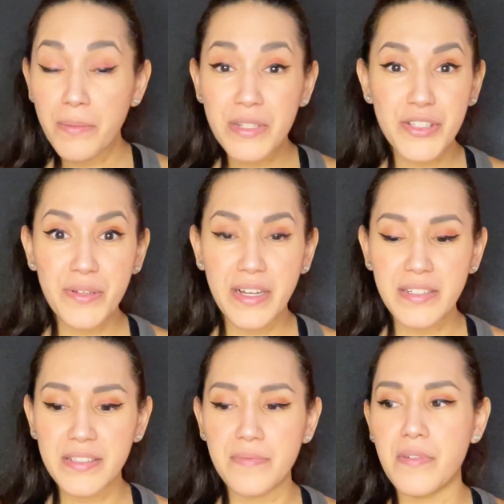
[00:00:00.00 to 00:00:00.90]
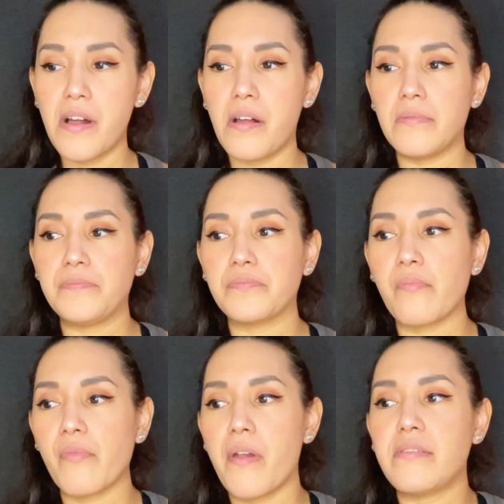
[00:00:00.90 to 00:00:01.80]
Miss you guys.
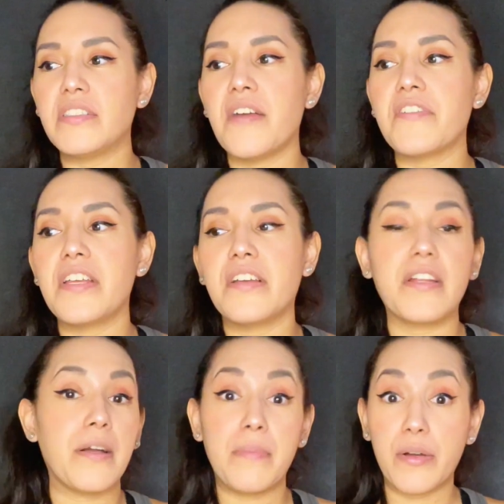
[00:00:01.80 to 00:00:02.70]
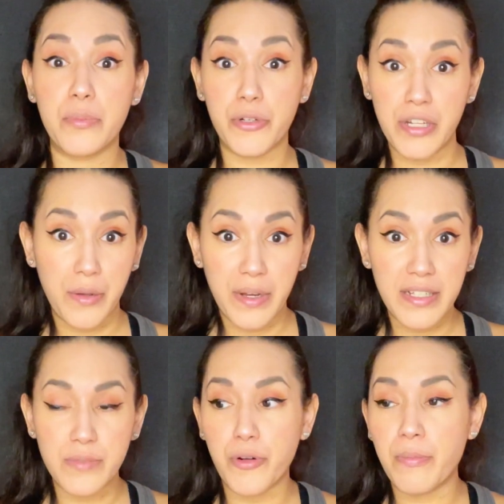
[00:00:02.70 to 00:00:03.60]
Definitely gonna come back with more
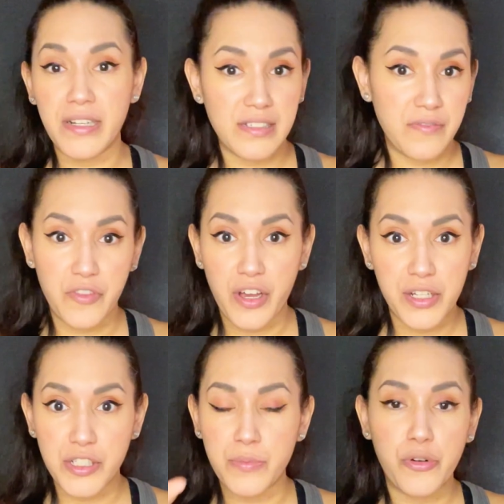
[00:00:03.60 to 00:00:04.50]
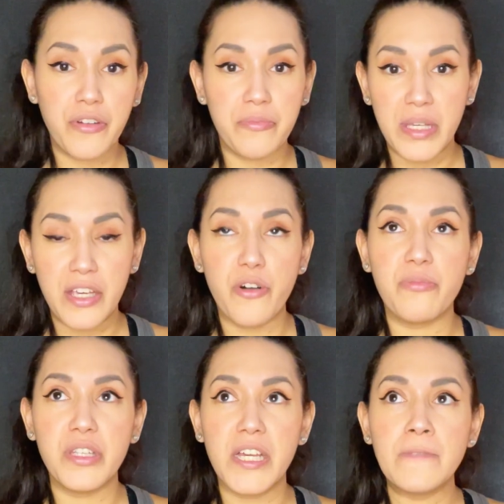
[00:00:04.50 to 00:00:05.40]
DIYs, more positive thoughts, more of me,
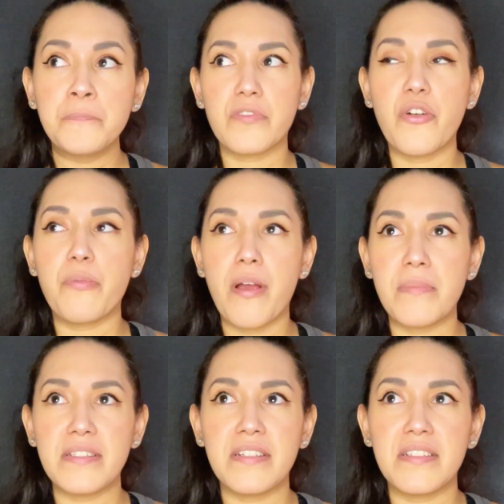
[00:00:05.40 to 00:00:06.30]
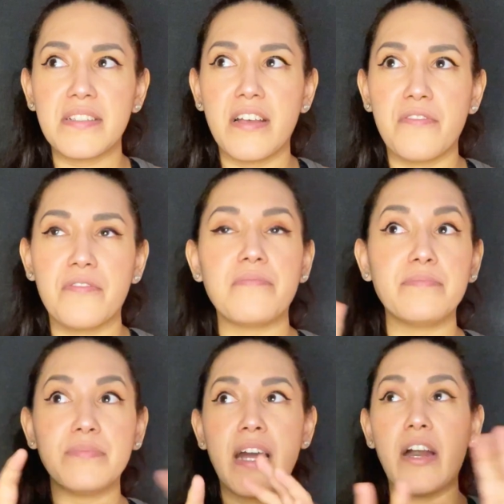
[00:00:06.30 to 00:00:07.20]
hopefully. No promises of
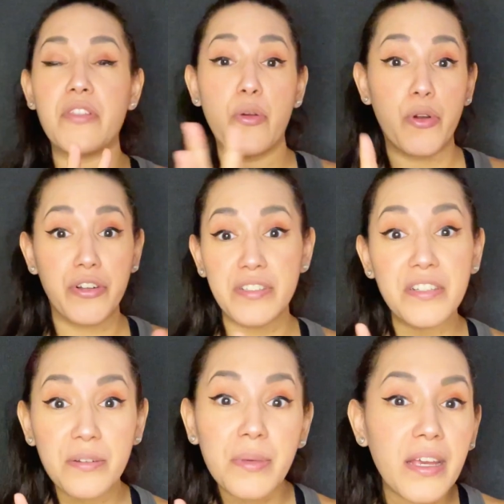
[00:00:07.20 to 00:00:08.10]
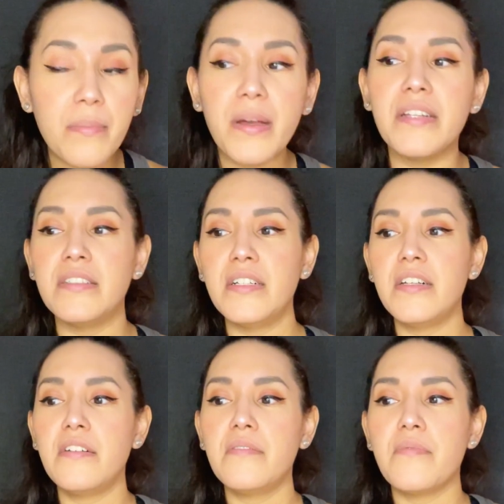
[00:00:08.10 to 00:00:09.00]
how the order is gonna be, but
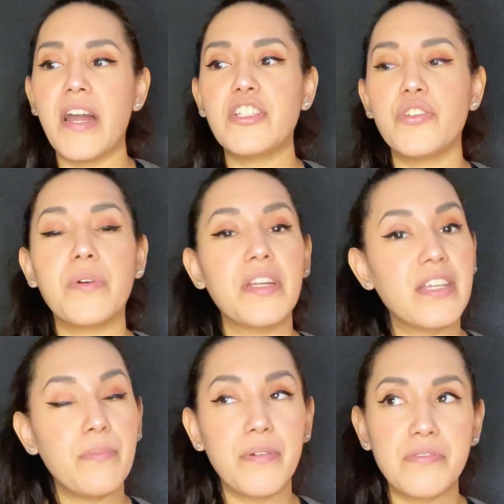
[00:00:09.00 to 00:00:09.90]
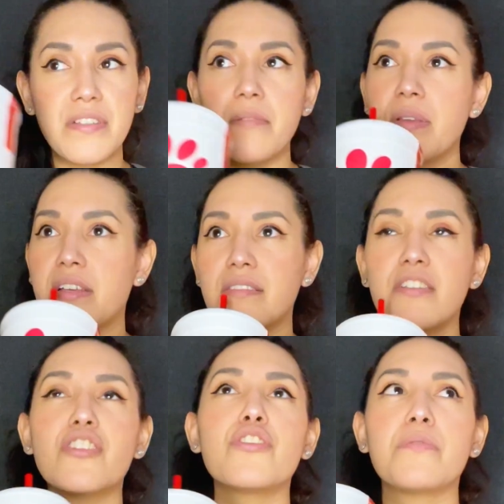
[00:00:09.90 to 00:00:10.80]
I do want to keep posting because
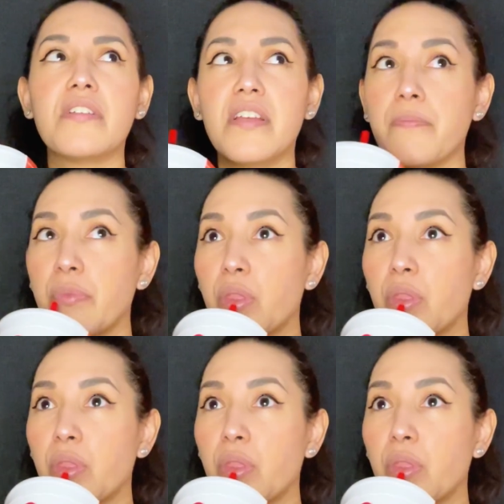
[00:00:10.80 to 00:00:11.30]
this is really